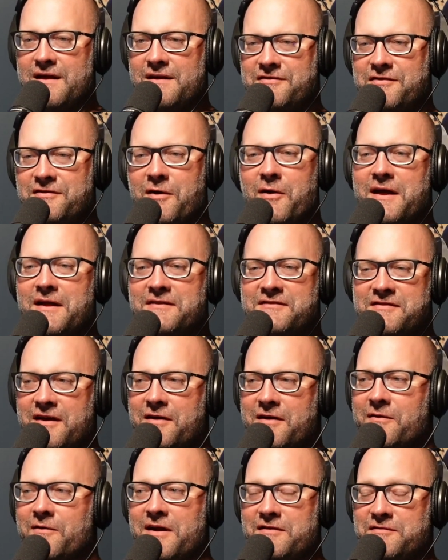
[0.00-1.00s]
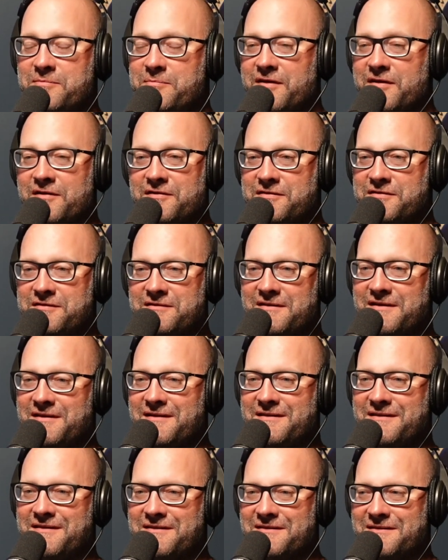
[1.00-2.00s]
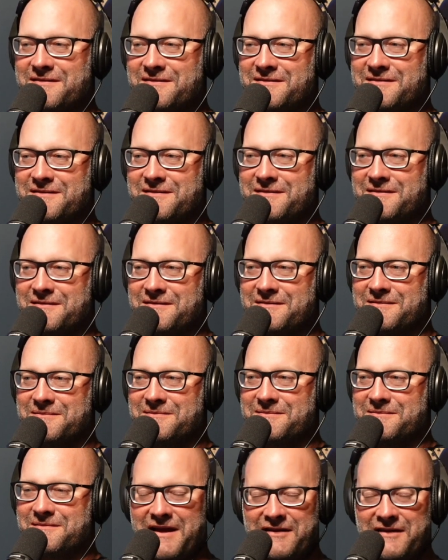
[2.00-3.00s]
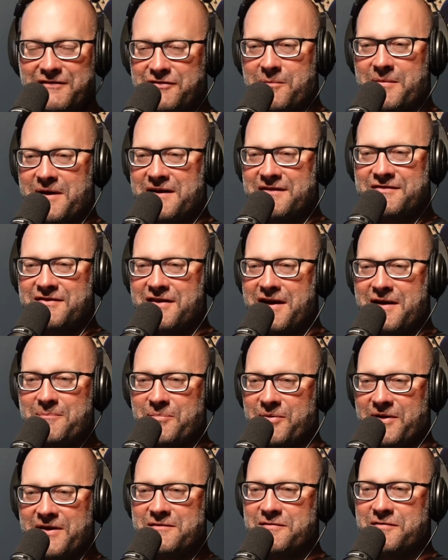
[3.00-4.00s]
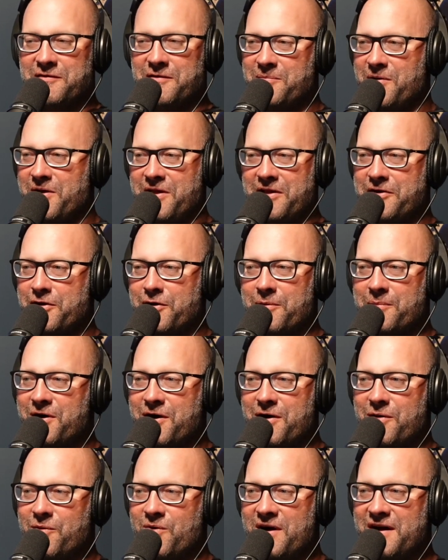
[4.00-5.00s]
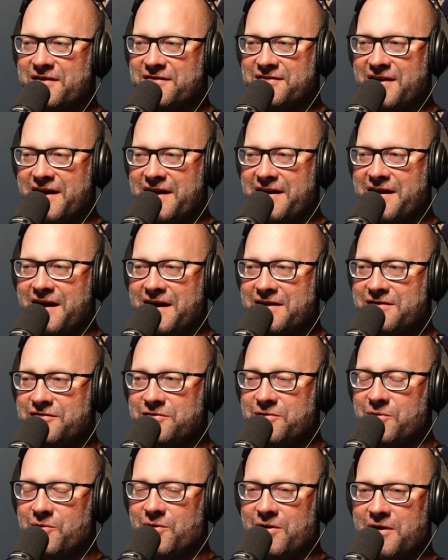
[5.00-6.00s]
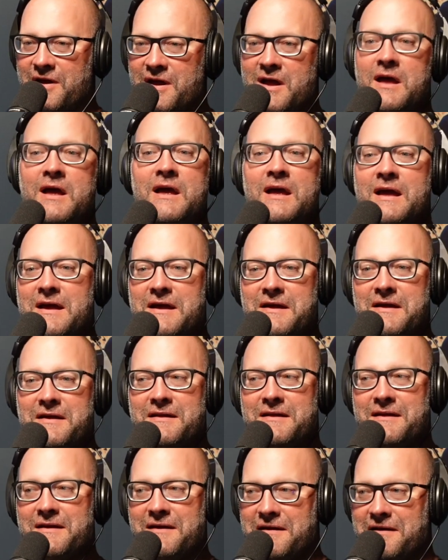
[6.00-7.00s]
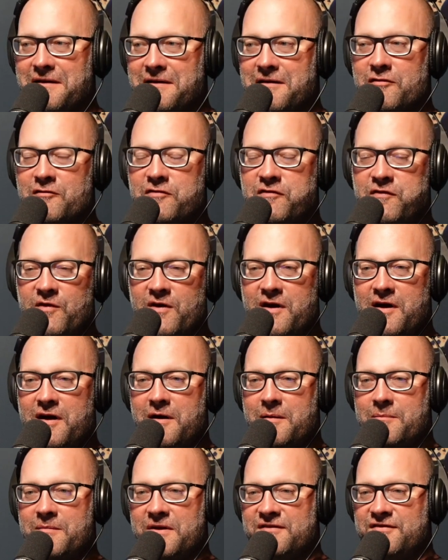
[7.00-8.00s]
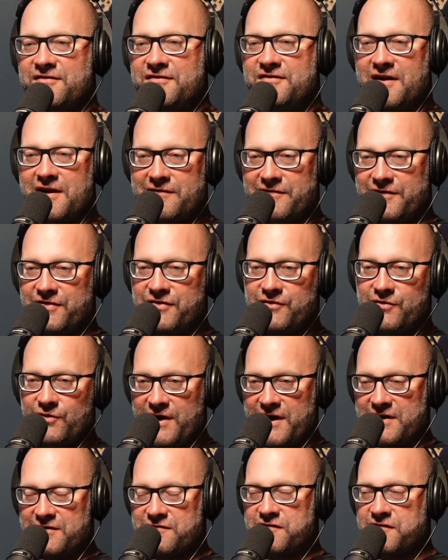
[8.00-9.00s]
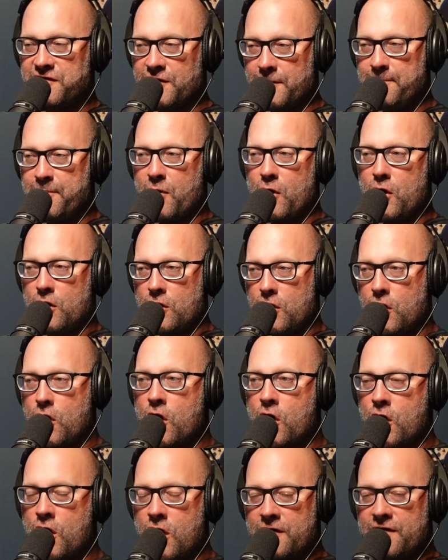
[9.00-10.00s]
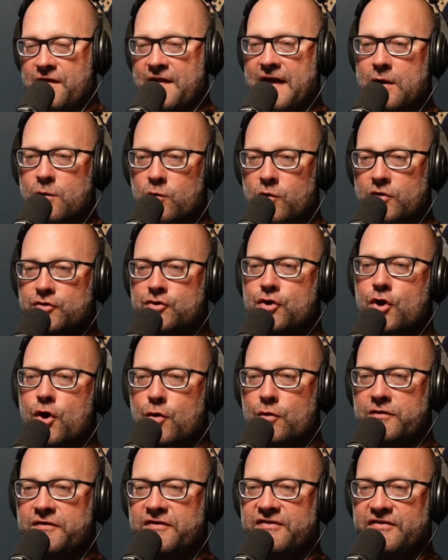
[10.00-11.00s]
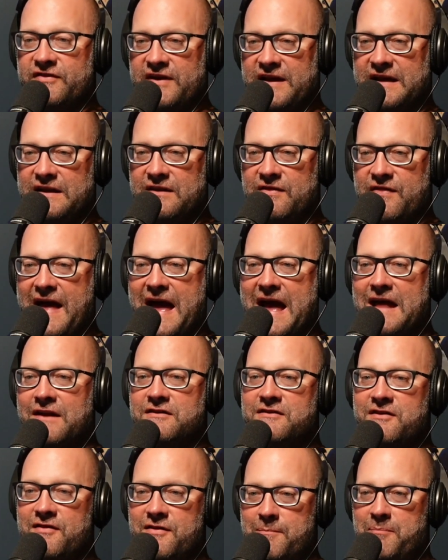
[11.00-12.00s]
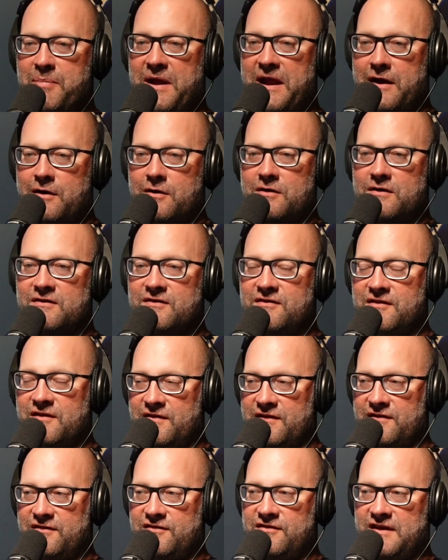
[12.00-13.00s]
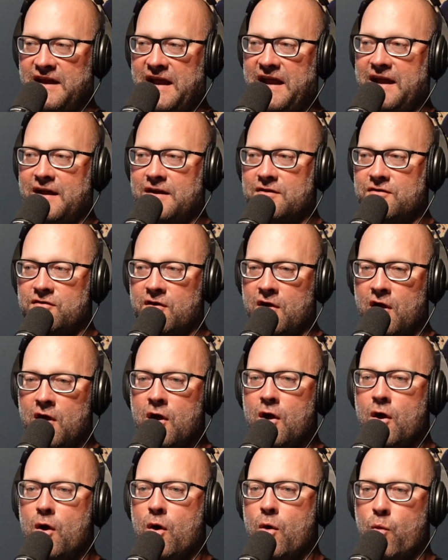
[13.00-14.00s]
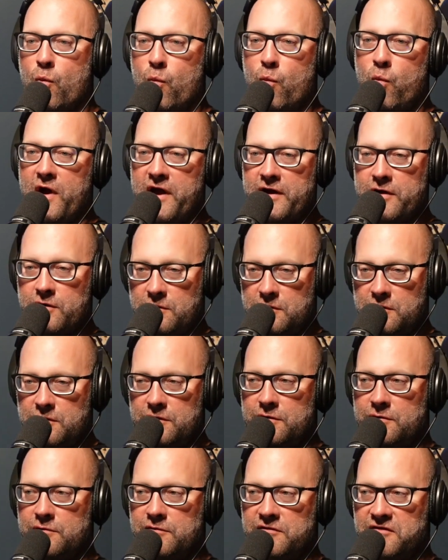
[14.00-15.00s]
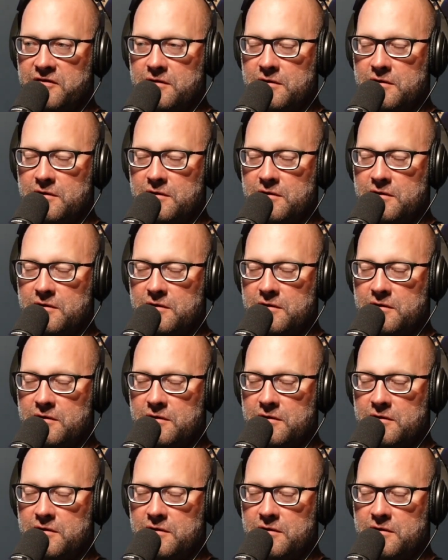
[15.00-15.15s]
it's interesting because, my son played football at Omaha West Side High School. from 7th grade football on, they would go sing that to the parents in the stands, win or lose.